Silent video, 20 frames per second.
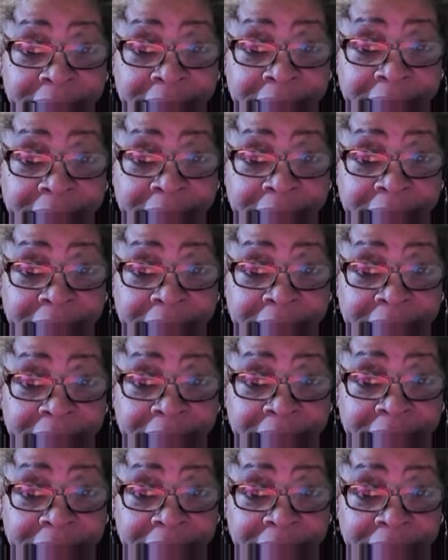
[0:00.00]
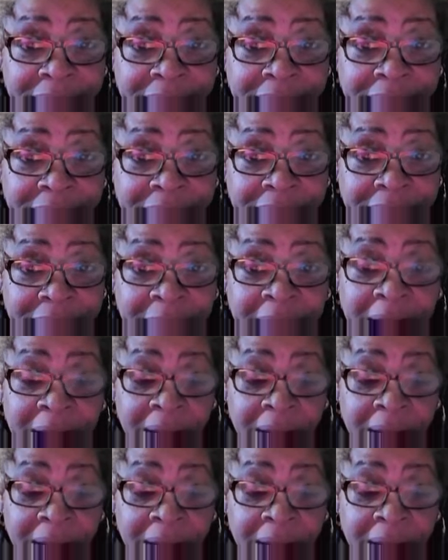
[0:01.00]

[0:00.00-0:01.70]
(silence)